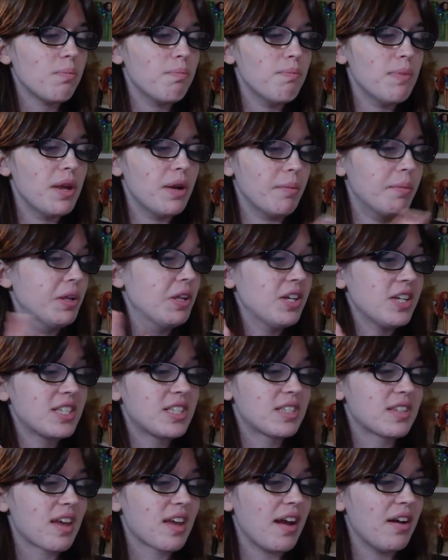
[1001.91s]

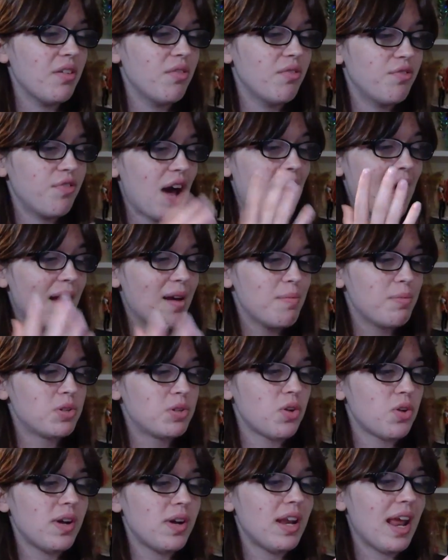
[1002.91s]
minimalist kind of vibe
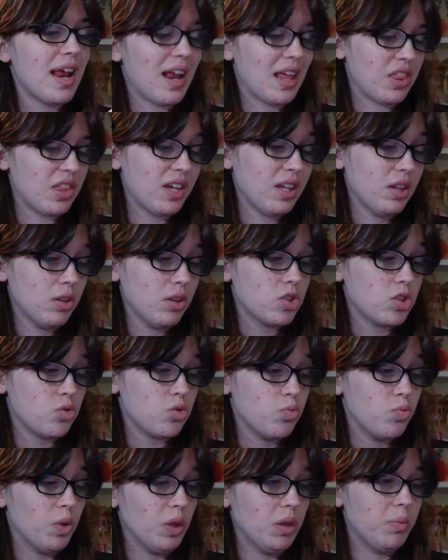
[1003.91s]
to it, and I think it looks
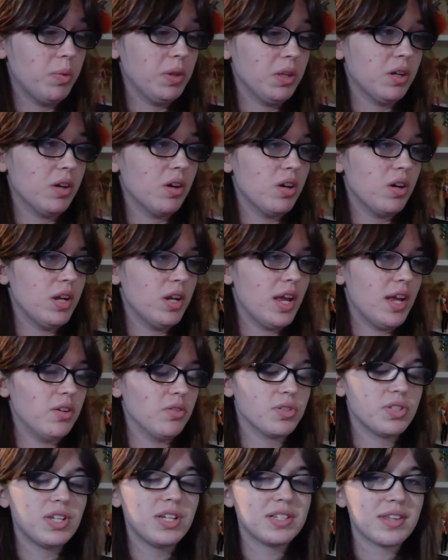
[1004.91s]
really, really good. And
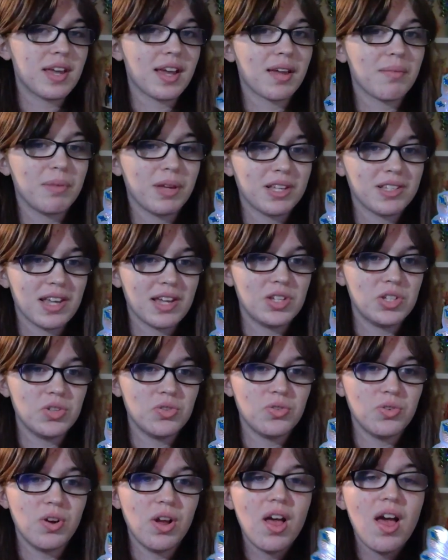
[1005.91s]
you'll see in a second because I
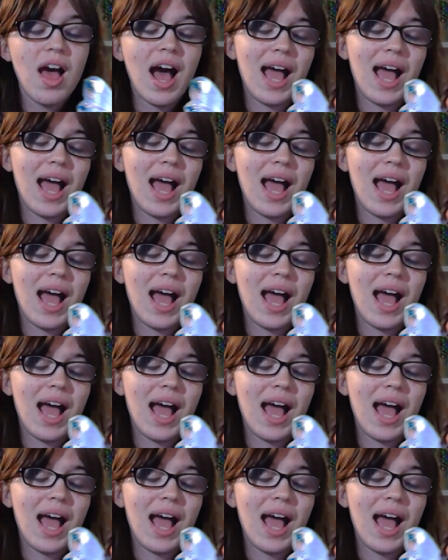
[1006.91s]
do.